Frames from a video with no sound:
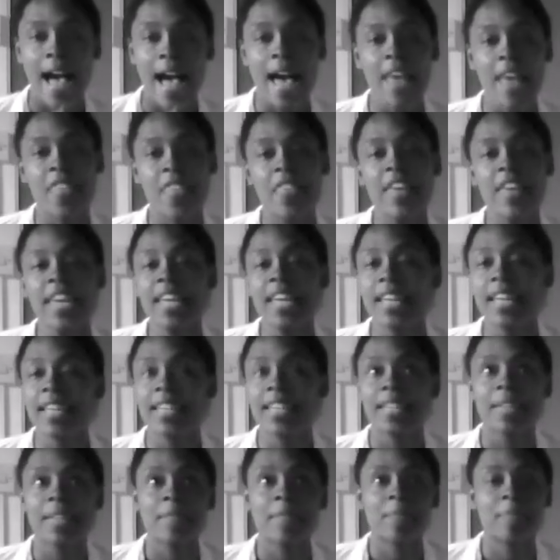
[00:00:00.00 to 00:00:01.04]
I think
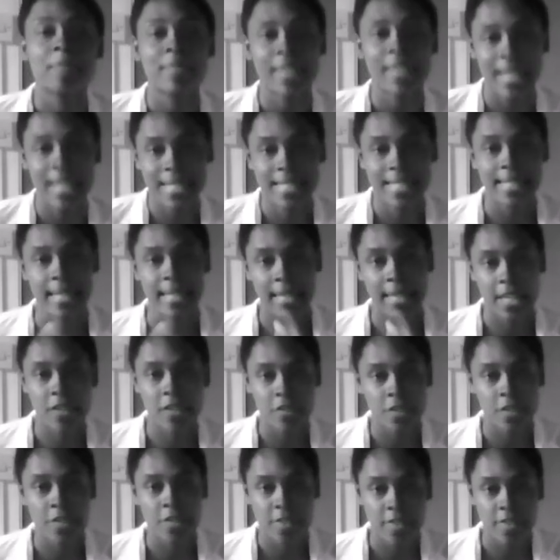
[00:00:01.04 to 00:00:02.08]
it's a
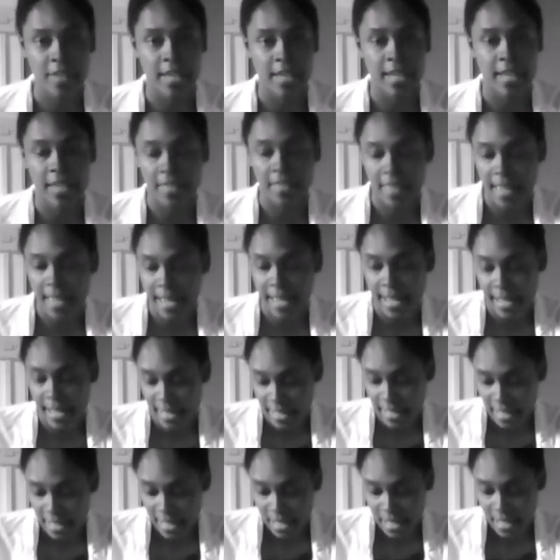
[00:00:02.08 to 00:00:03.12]
given thing that
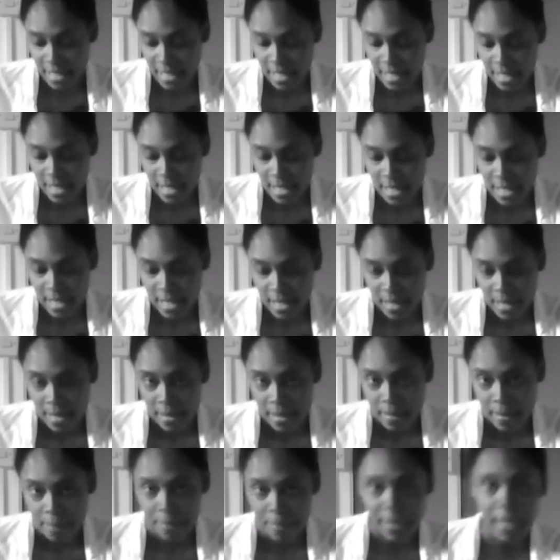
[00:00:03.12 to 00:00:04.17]

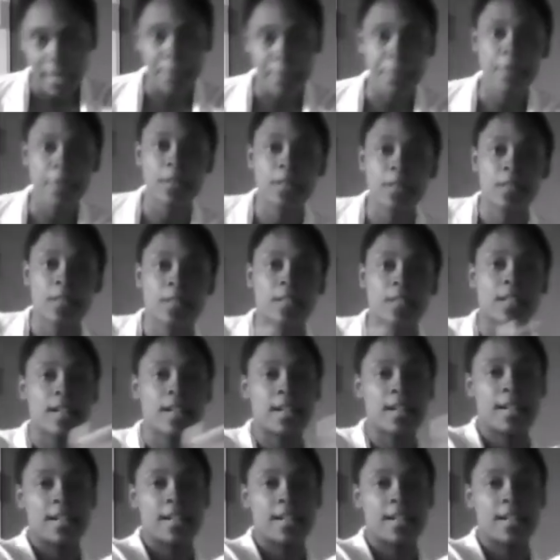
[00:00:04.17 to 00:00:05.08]
people